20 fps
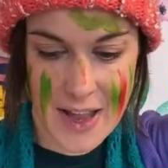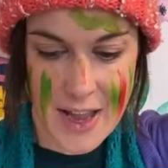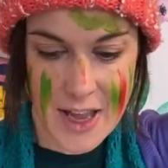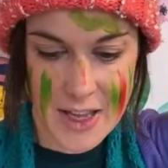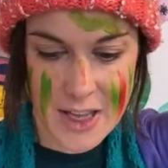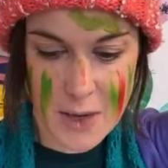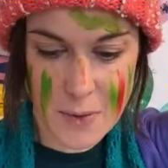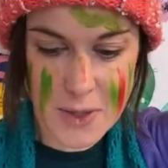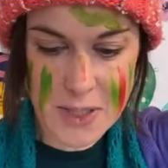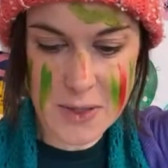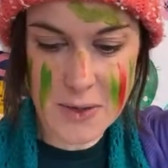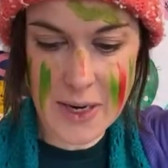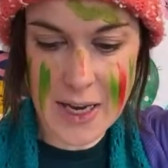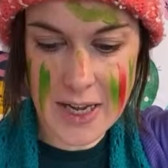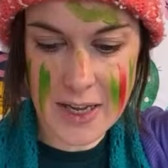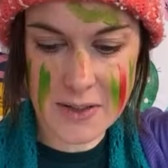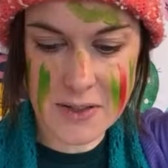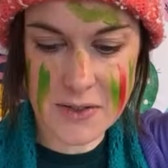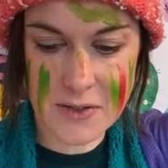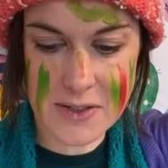Can we do a
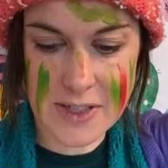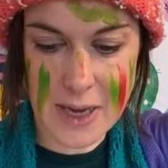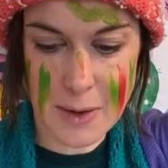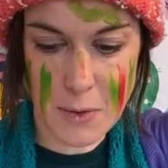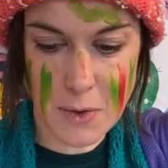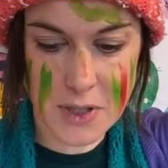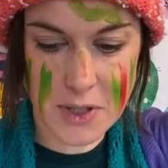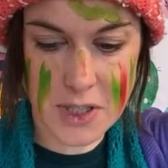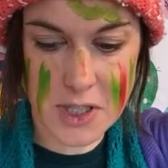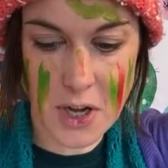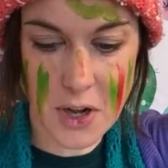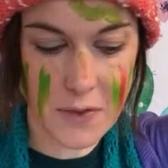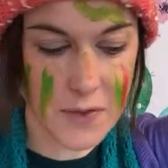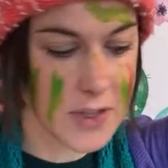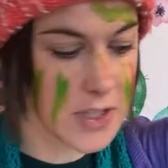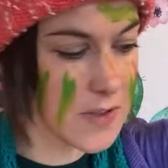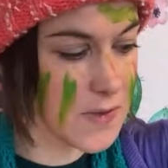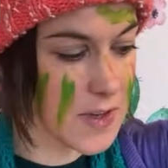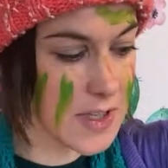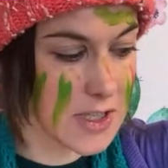Lego Storytime on
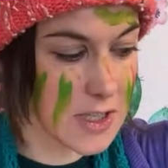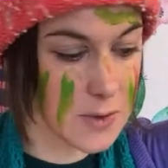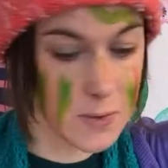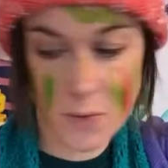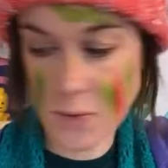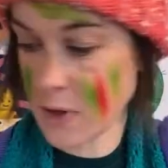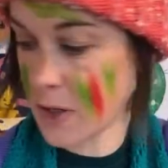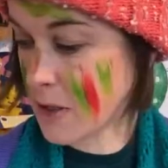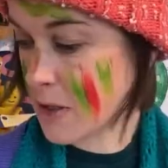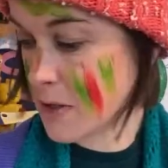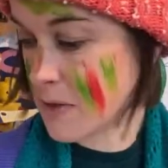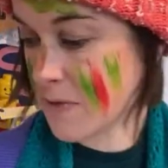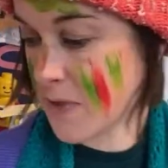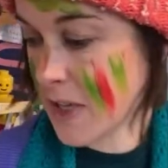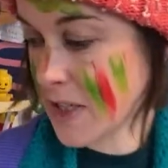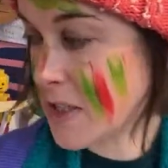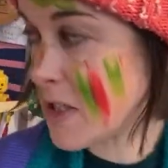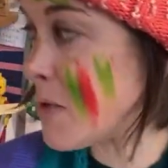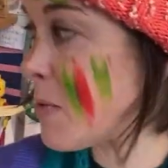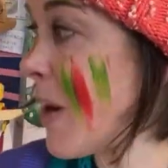dolphins
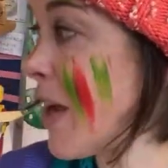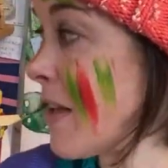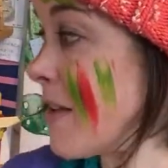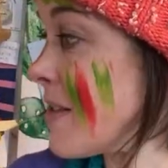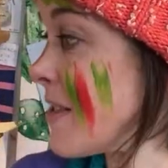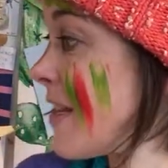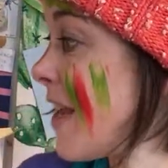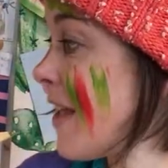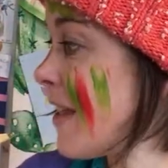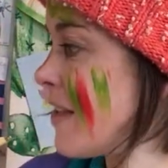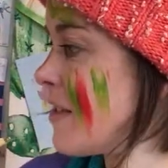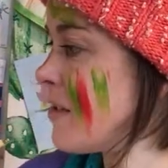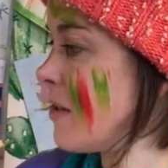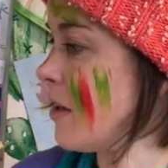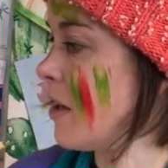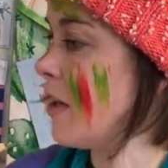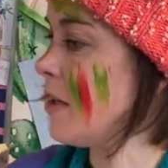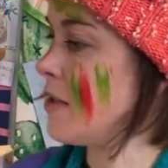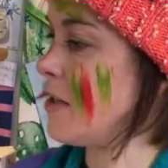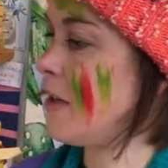versus whales? Yeah, that's a
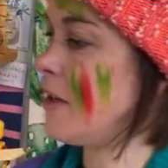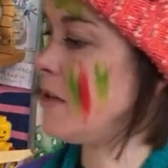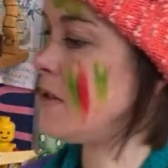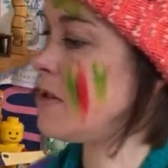good idea.